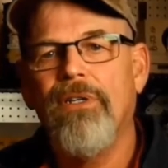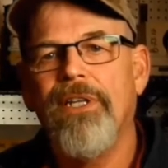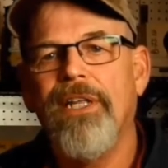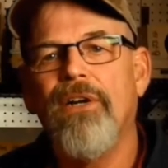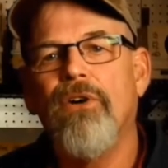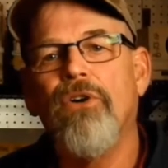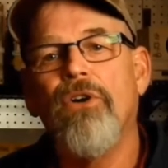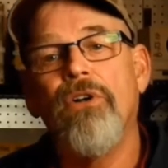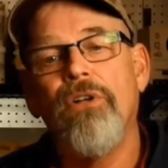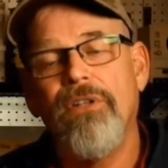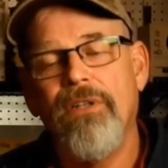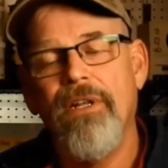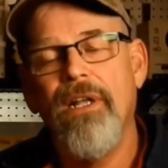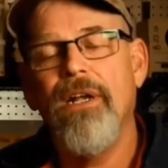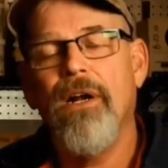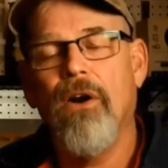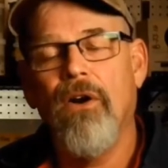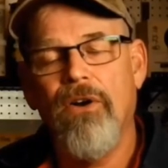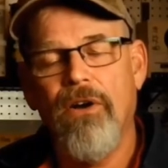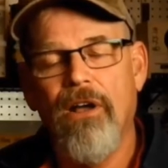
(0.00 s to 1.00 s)
that are
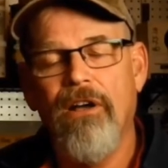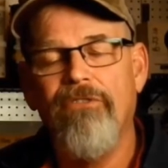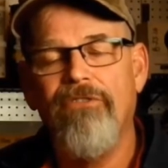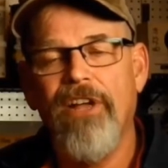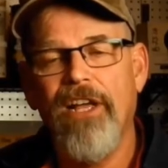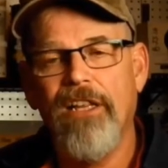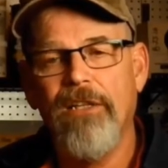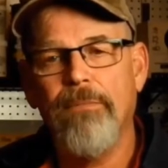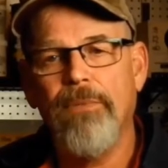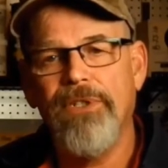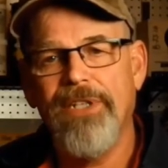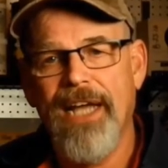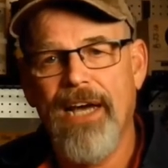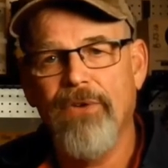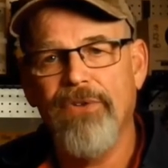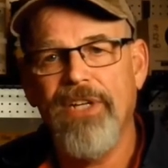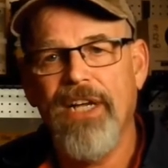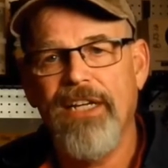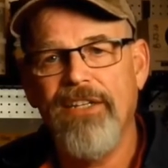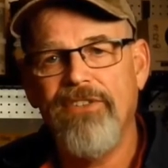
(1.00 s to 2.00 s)
available
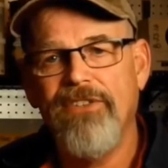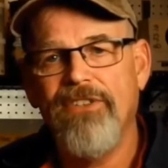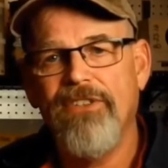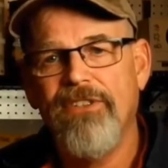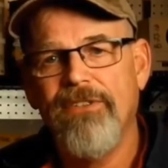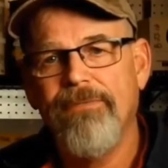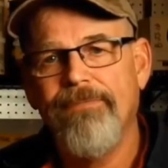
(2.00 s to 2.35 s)
nowadays.